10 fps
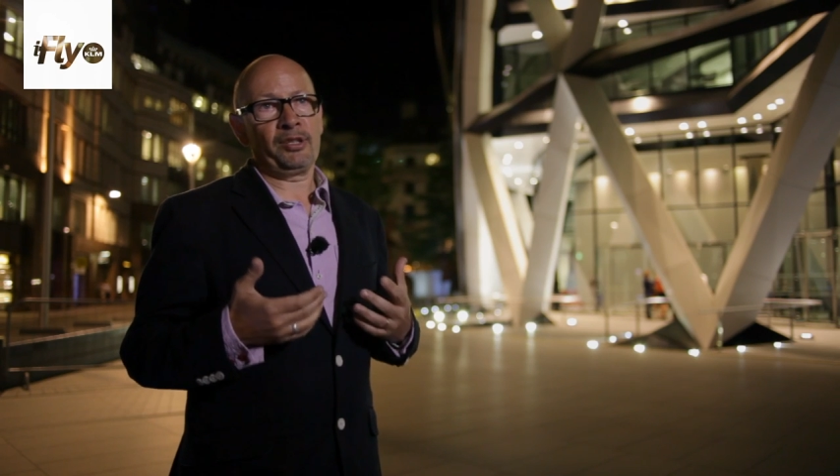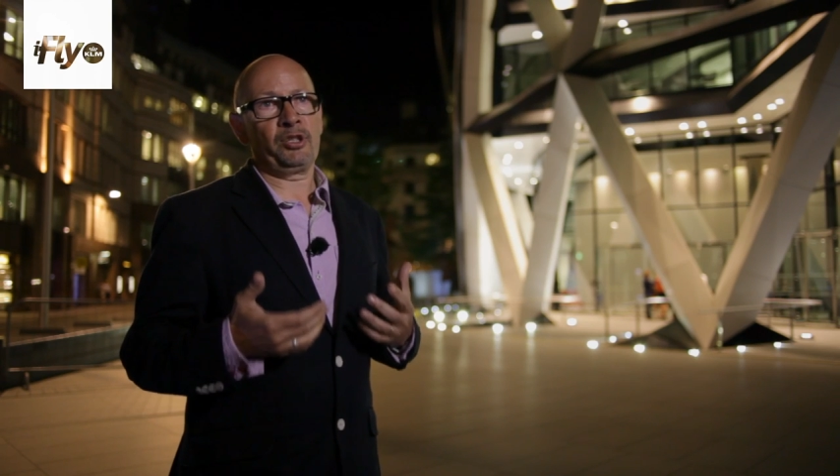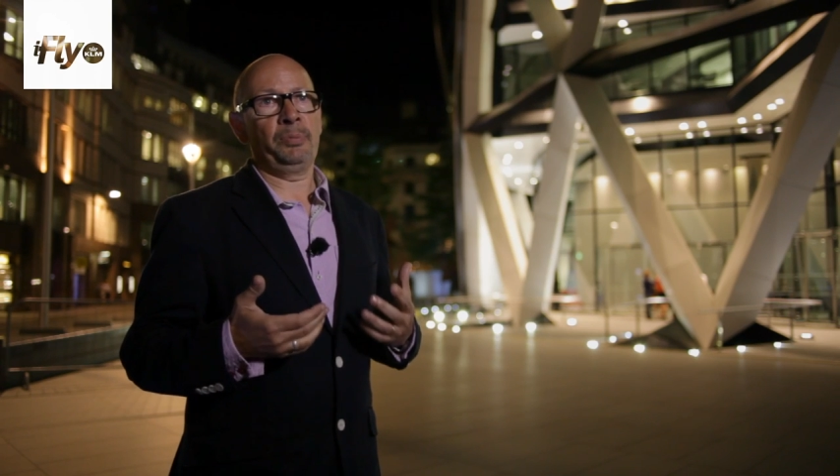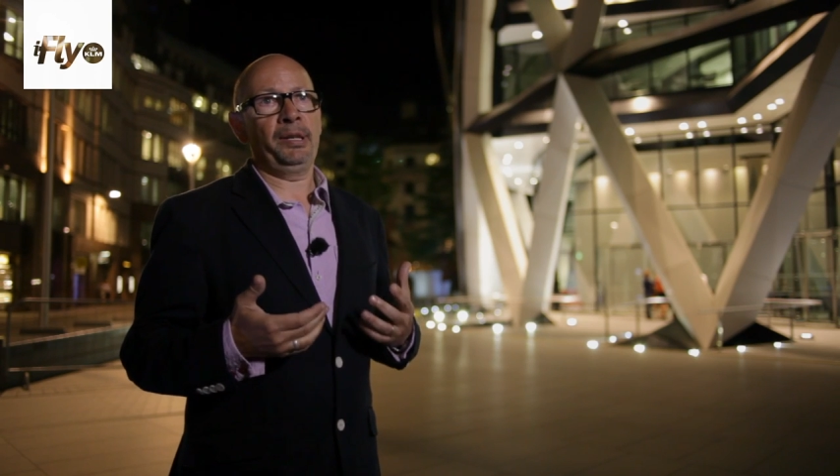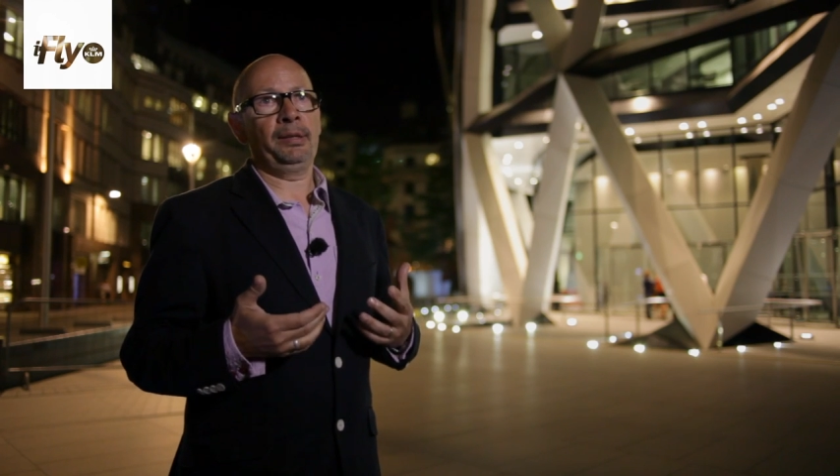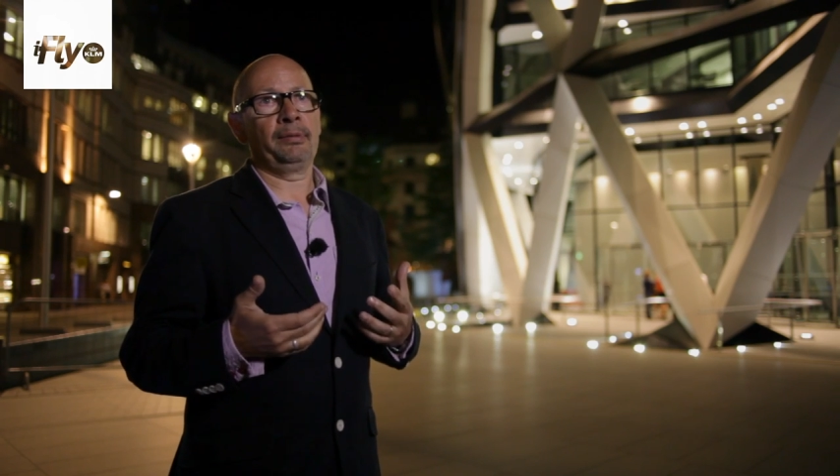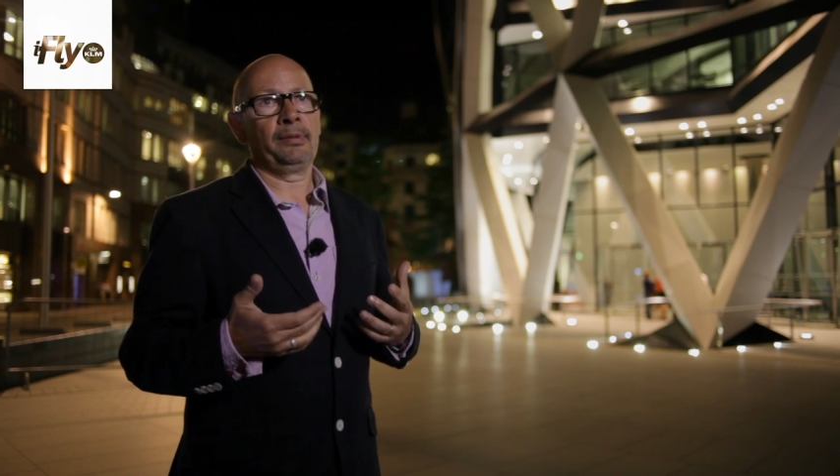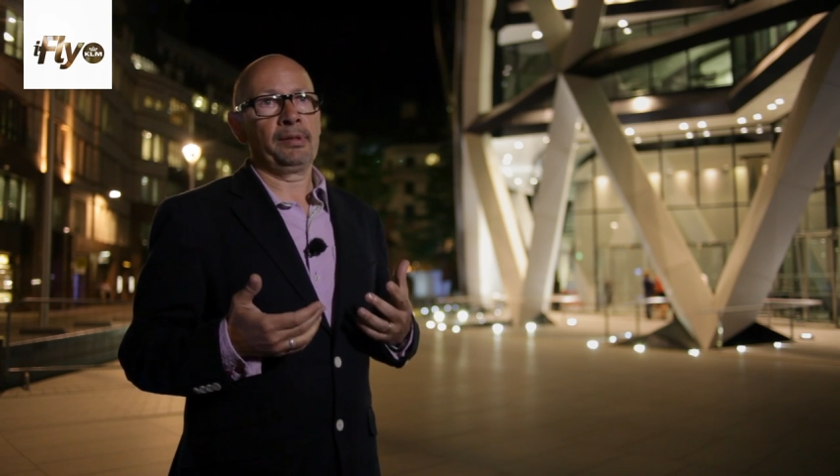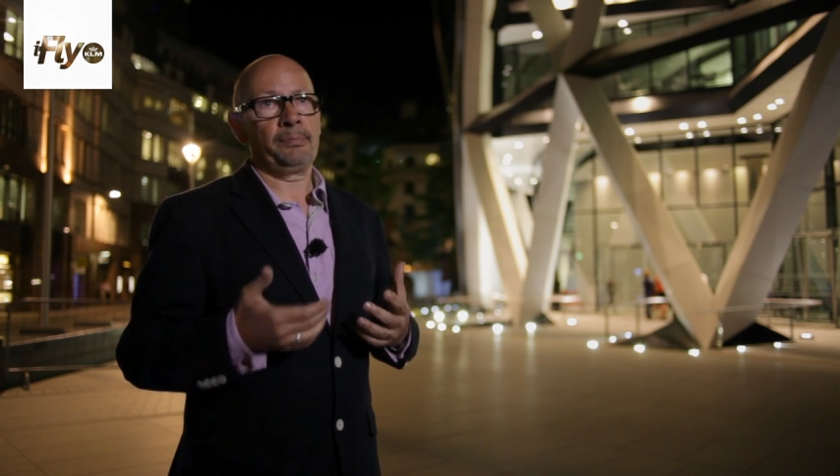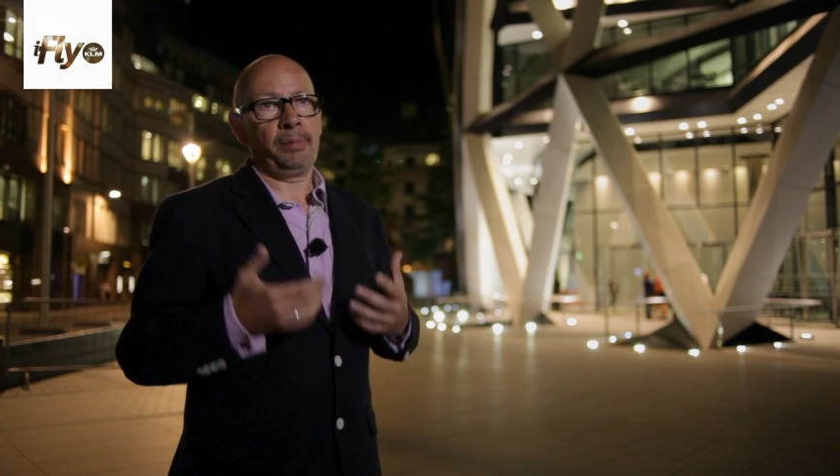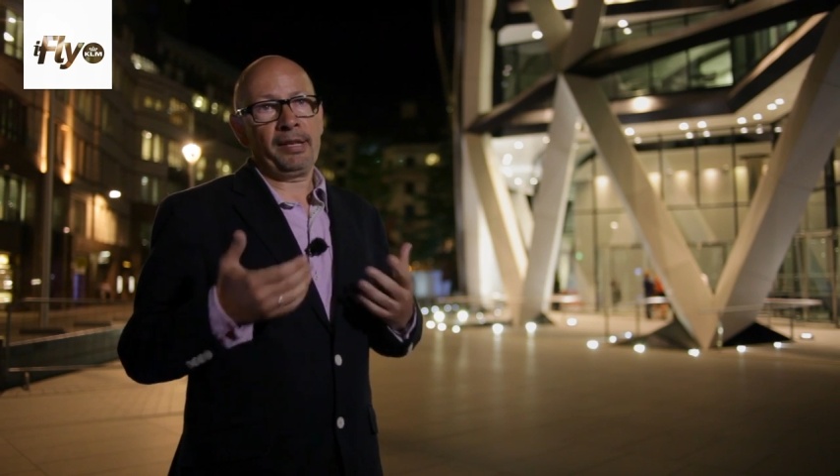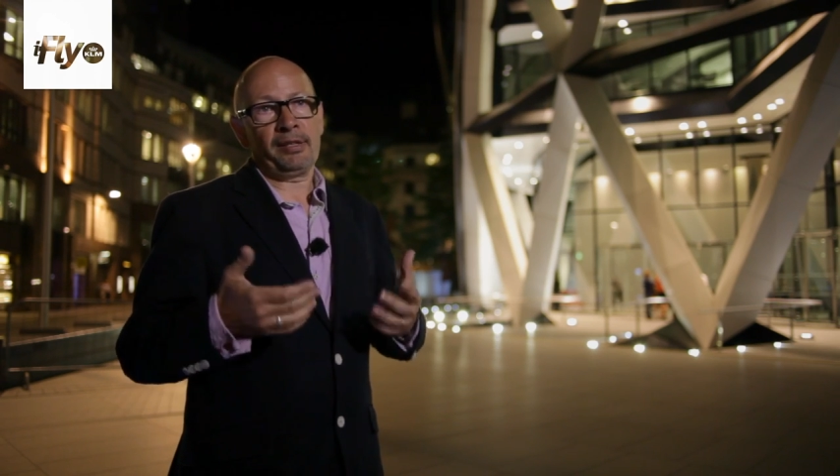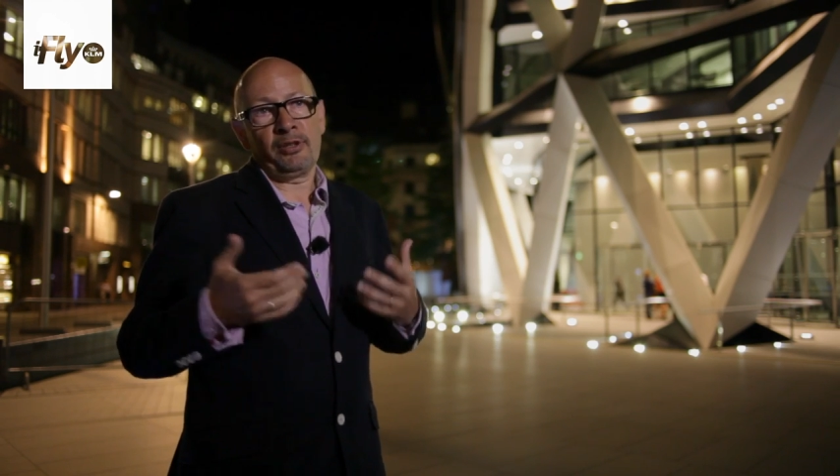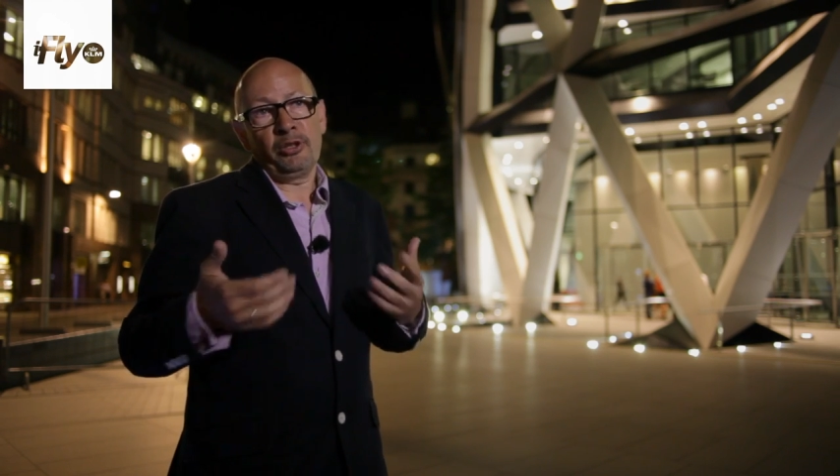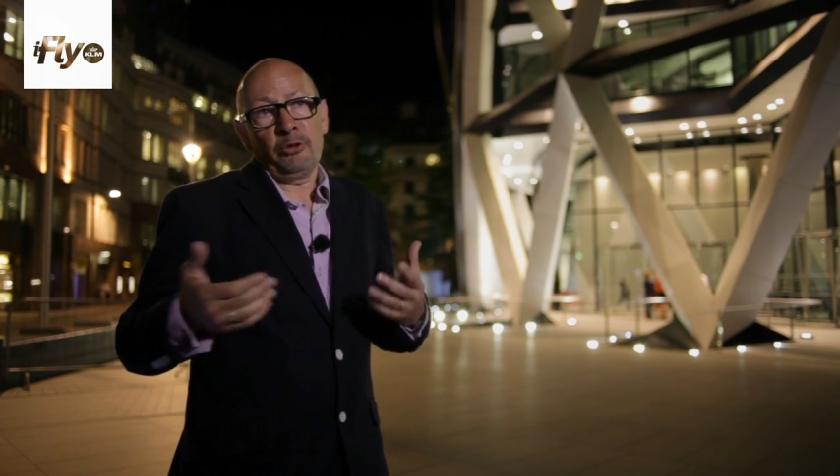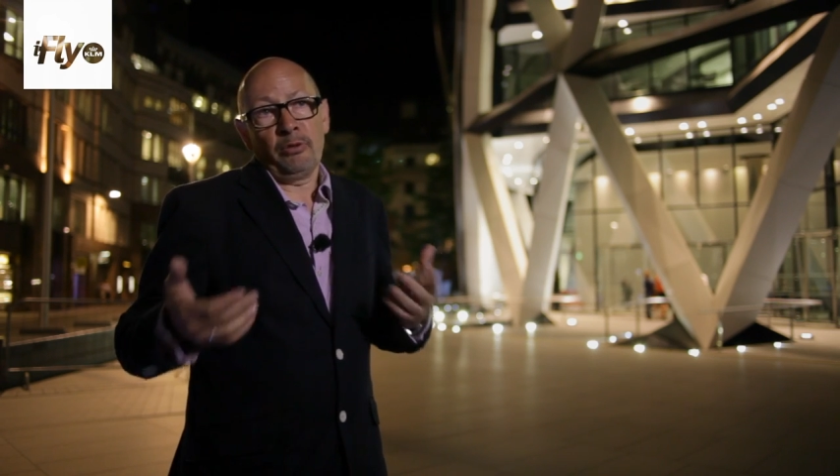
to be. Places that you